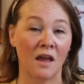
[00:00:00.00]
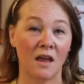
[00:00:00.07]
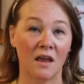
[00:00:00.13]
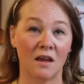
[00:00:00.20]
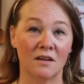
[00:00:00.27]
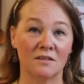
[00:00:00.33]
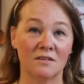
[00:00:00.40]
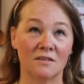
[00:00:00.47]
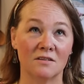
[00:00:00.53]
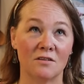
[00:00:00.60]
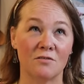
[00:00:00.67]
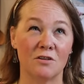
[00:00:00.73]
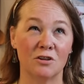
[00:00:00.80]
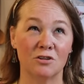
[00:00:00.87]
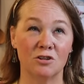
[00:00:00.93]
and
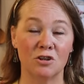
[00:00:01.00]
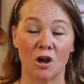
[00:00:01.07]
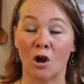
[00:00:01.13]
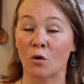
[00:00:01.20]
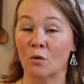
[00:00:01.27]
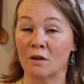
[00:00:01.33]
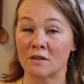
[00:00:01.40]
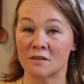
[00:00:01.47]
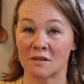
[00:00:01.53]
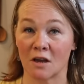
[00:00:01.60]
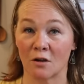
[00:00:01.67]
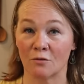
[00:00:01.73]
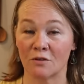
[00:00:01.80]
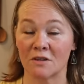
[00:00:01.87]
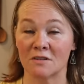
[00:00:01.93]
the dough
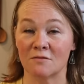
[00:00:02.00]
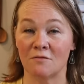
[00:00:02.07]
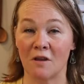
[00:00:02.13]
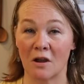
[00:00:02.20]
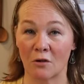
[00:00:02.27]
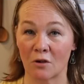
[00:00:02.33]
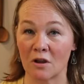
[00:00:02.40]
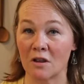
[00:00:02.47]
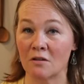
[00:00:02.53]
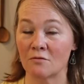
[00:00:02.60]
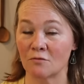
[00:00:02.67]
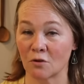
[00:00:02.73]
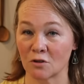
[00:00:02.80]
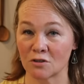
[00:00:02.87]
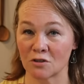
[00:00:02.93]
itself is very
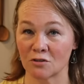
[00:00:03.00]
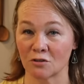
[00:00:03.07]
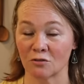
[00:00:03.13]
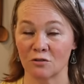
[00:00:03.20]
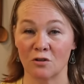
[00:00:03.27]
versatile.